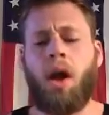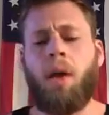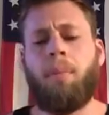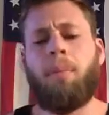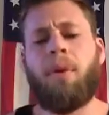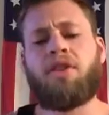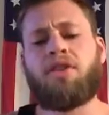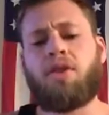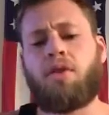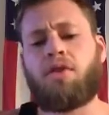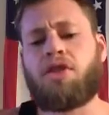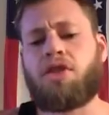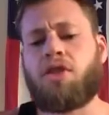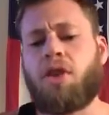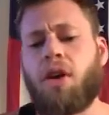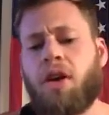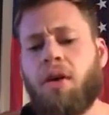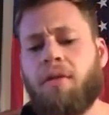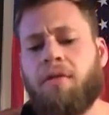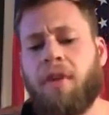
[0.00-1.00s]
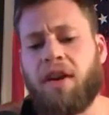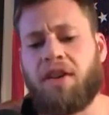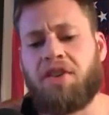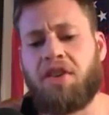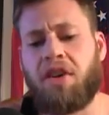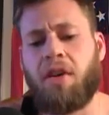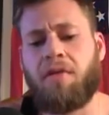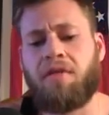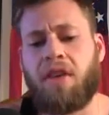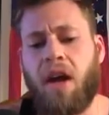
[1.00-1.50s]
But so
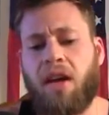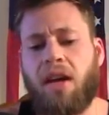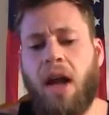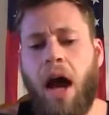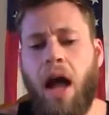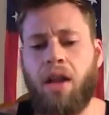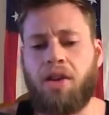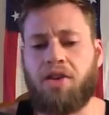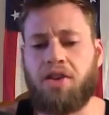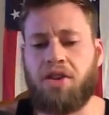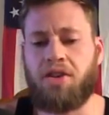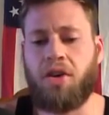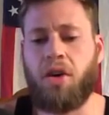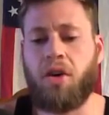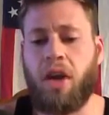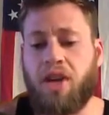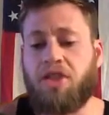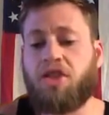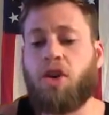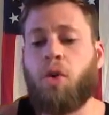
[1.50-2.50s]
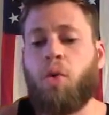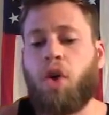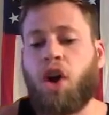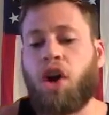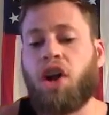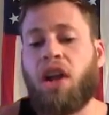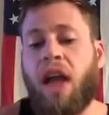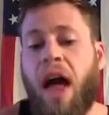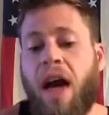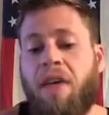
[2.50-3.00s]
circumvention of technologies. Okay, so we're
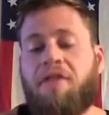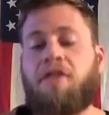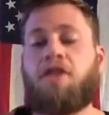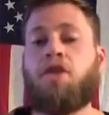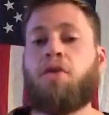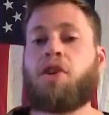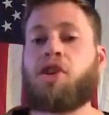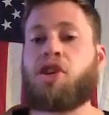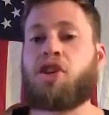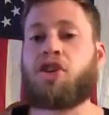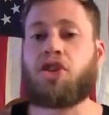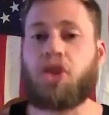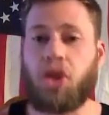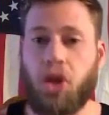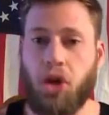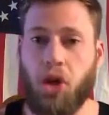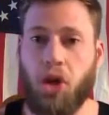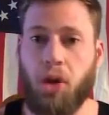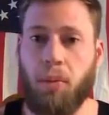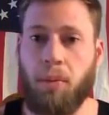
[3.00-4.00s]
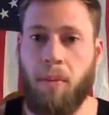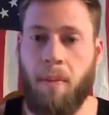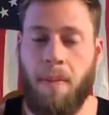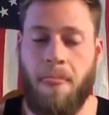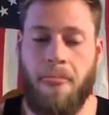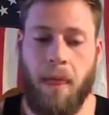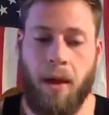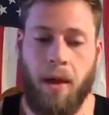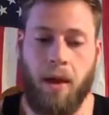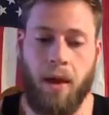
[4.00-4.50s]
left to assume
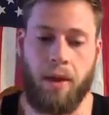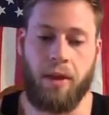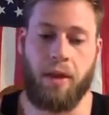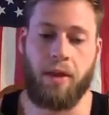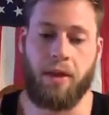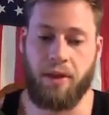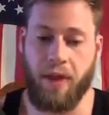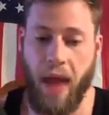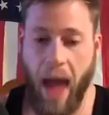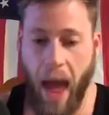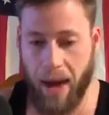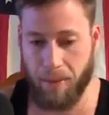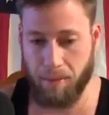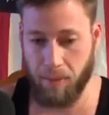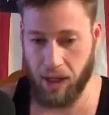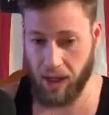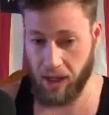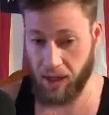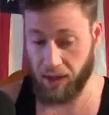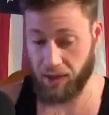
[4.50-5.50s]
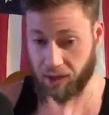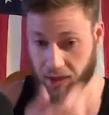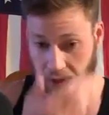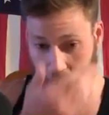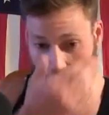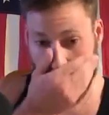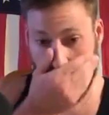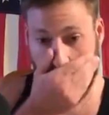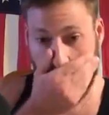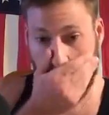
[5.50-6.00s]
that that means
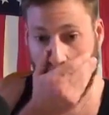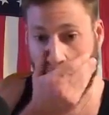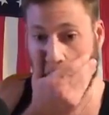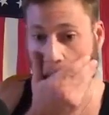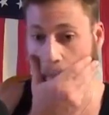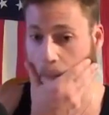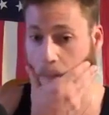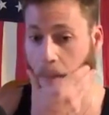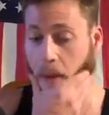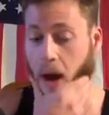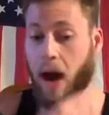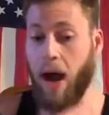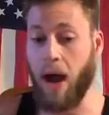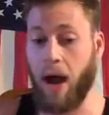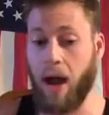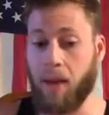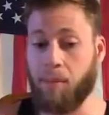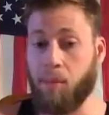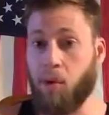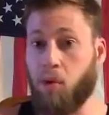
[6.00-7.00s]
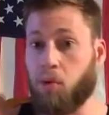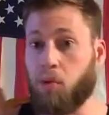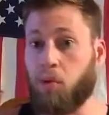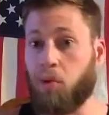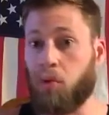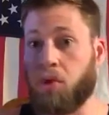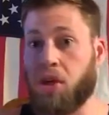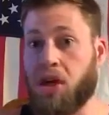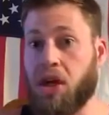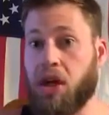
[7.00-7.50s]
I'm
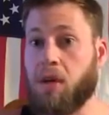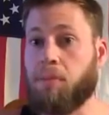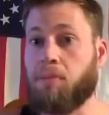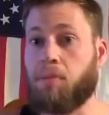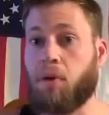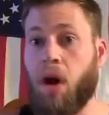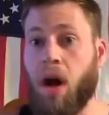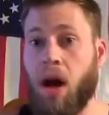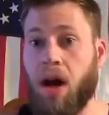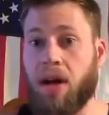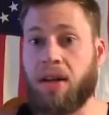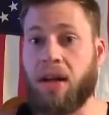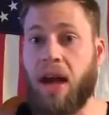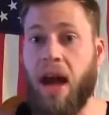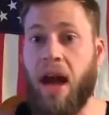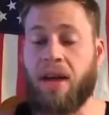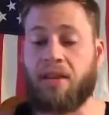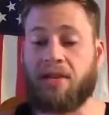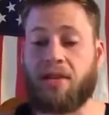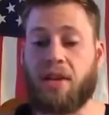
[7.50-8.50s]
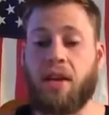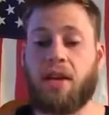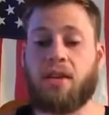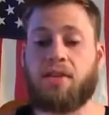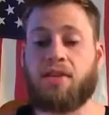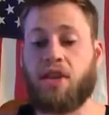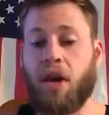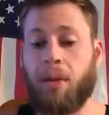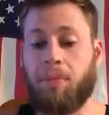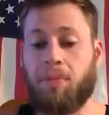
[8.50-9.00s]

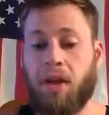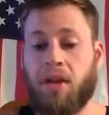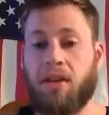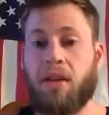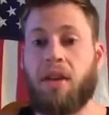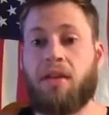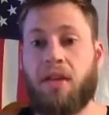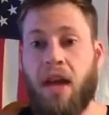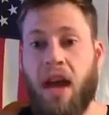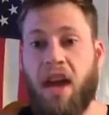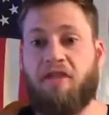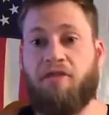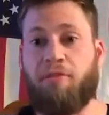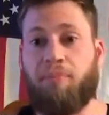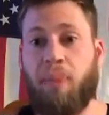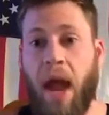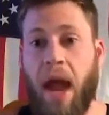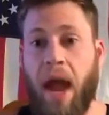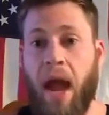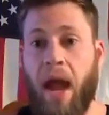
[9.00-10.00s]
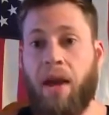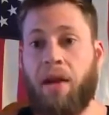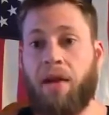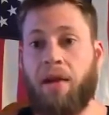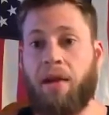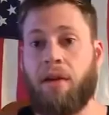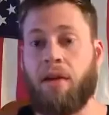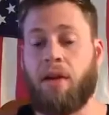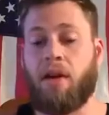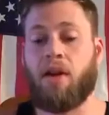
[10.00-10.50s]
rebroadcasting something that they've banned.
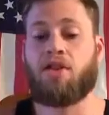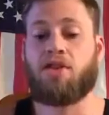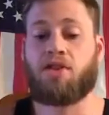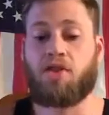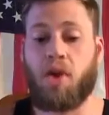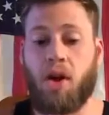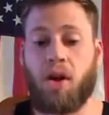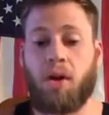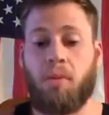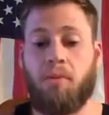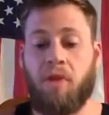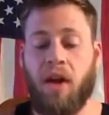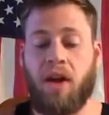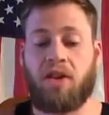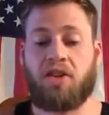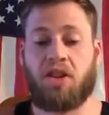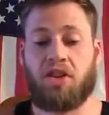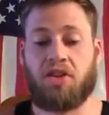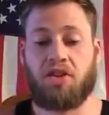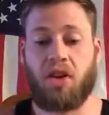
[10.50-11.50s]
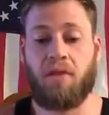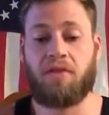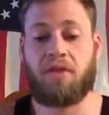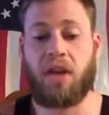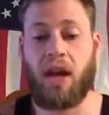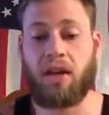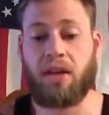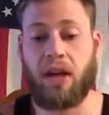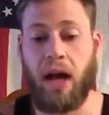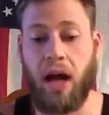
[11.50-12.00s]
Circumventions of
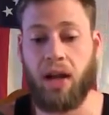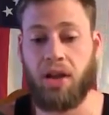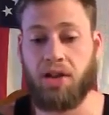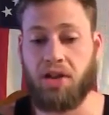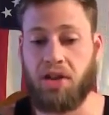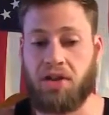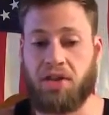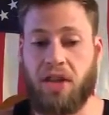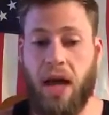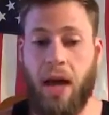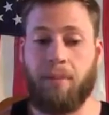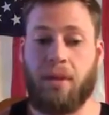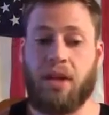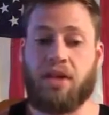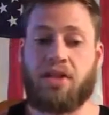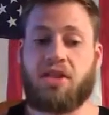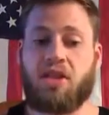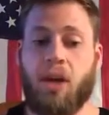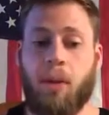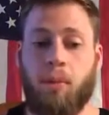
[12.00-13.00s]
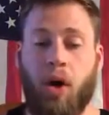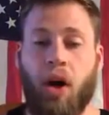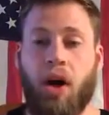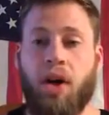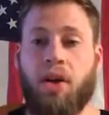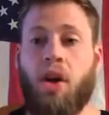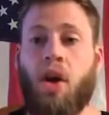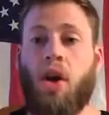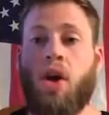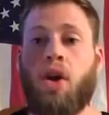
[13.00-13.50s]
technologies. That means
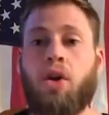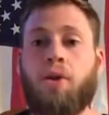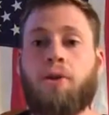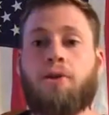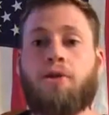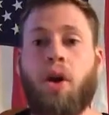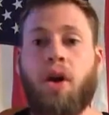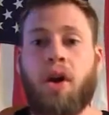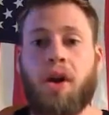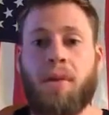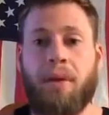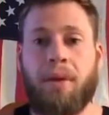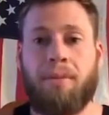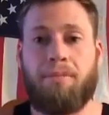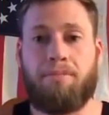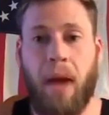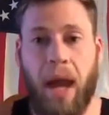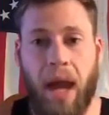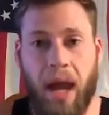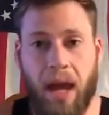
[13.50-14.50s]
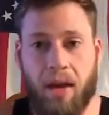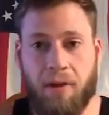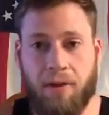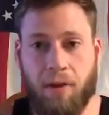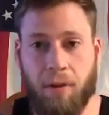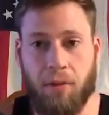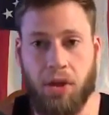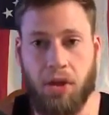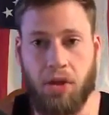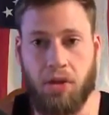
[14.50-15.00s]
someone who's already been banned
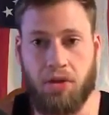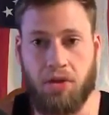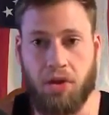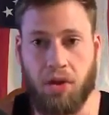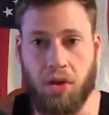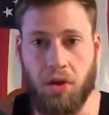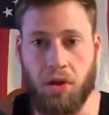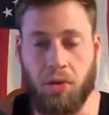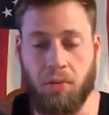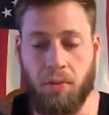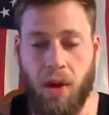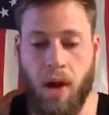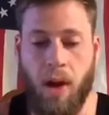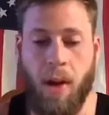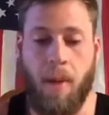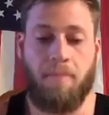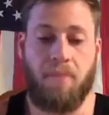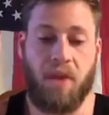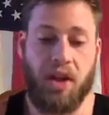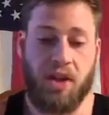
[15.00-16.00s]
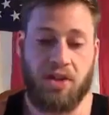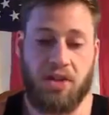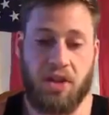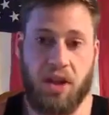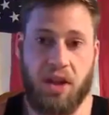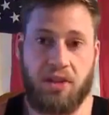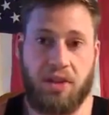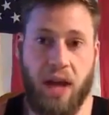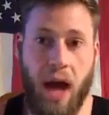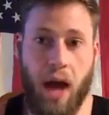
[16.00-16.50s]
from YouTube
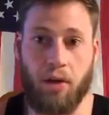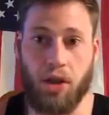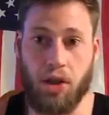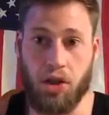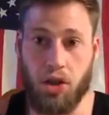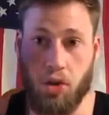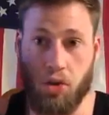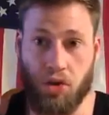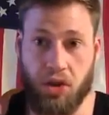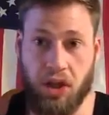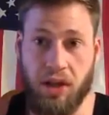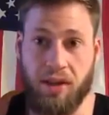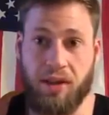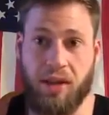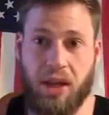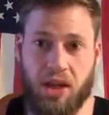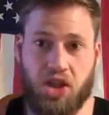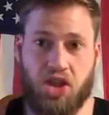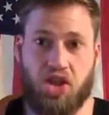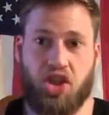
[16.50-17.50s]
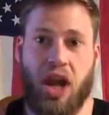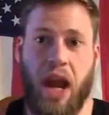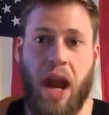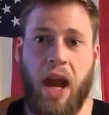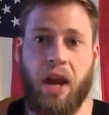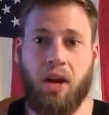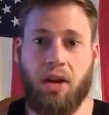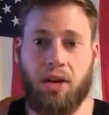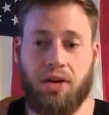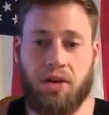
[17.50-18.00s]
is now using this
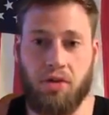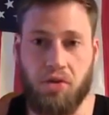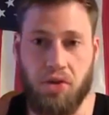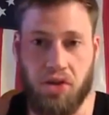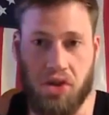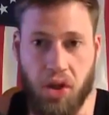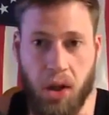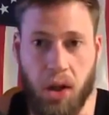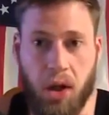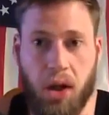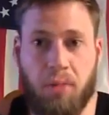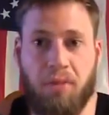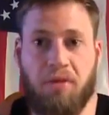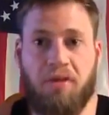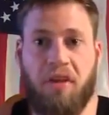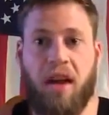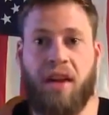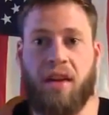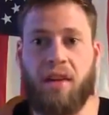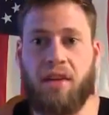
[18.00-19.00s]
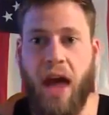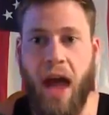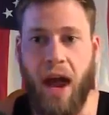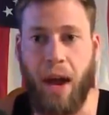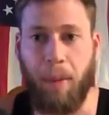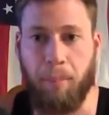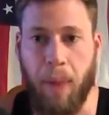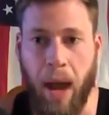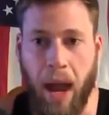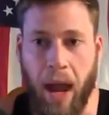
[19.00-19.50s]
channel to circumvent
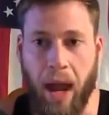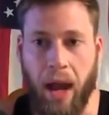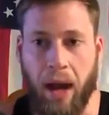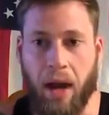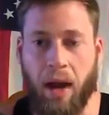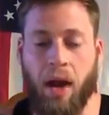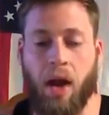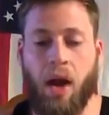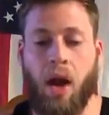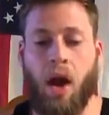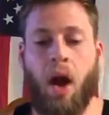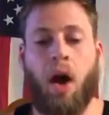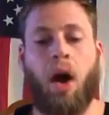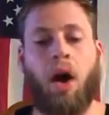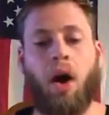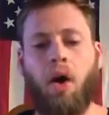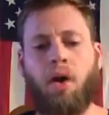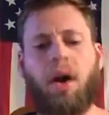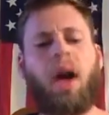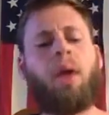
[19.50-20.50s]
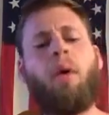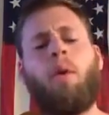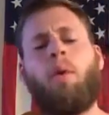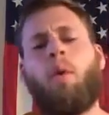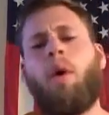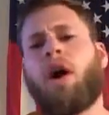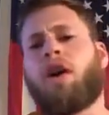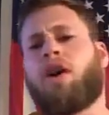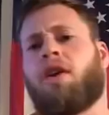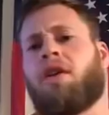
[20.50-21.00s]
that ban. Okay, well,
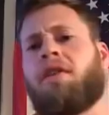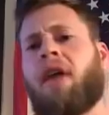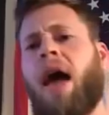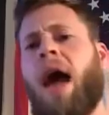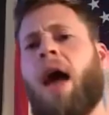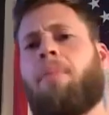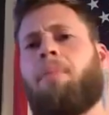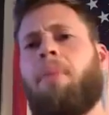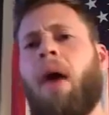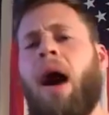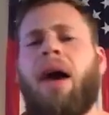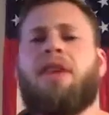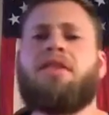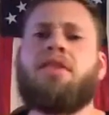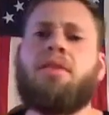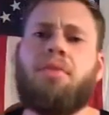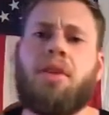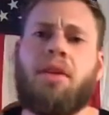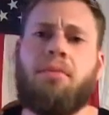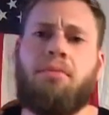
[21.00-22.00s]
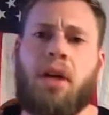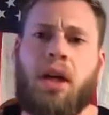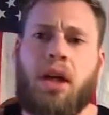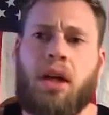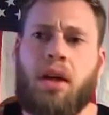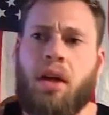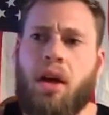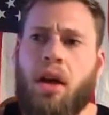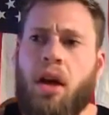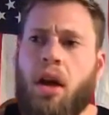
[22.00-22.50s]
what could that possibly
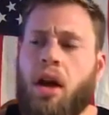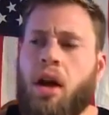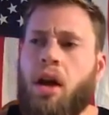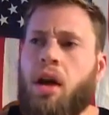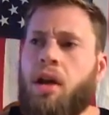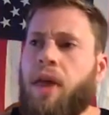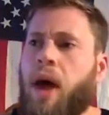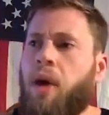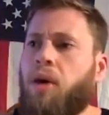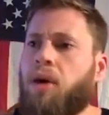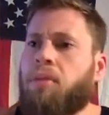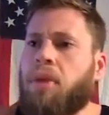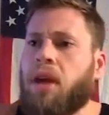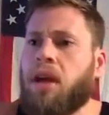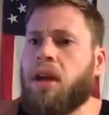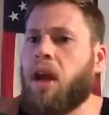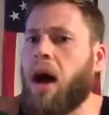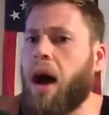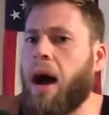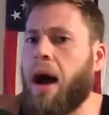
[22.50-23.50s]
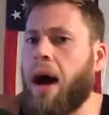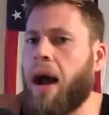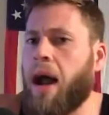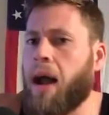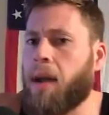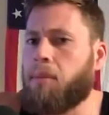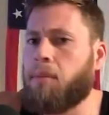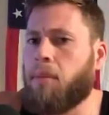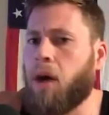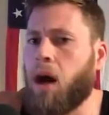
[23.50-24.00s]
mean? That would mean
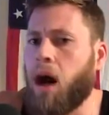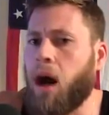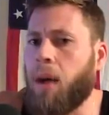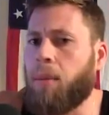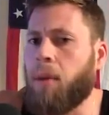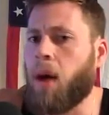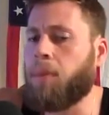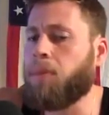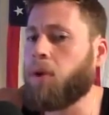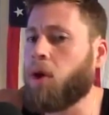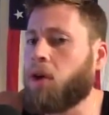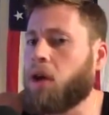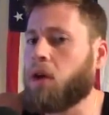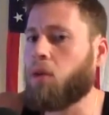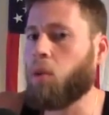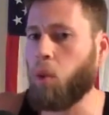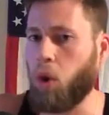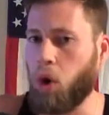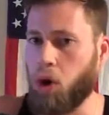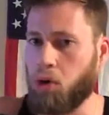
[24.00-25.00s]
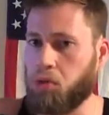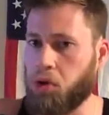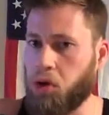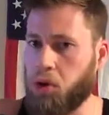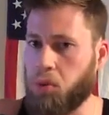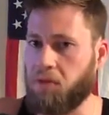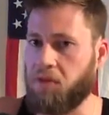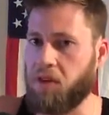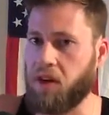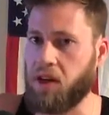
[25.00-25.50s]
I'm uploading War
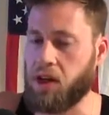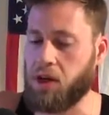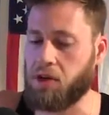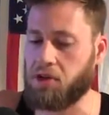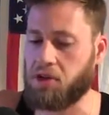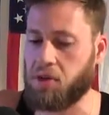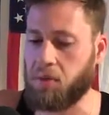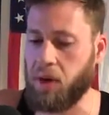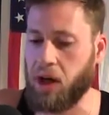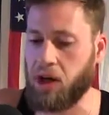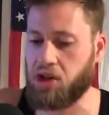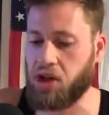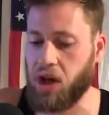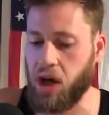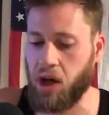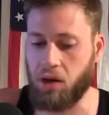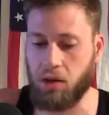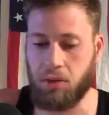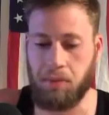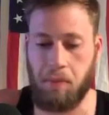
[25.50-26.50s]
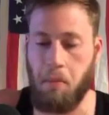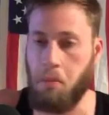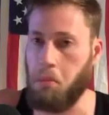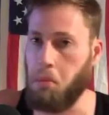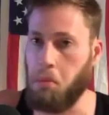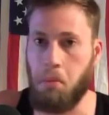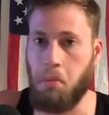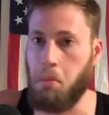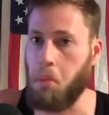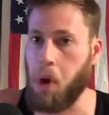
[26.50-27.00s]
Room videos to my channel.
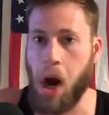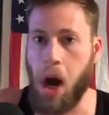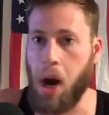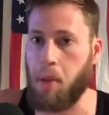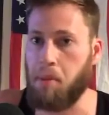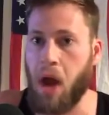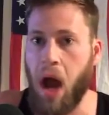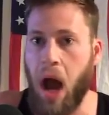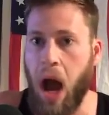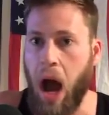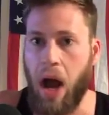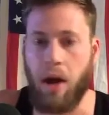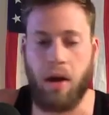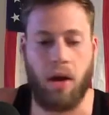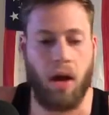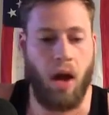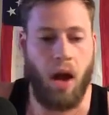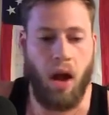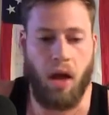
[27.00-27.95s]
I'm not.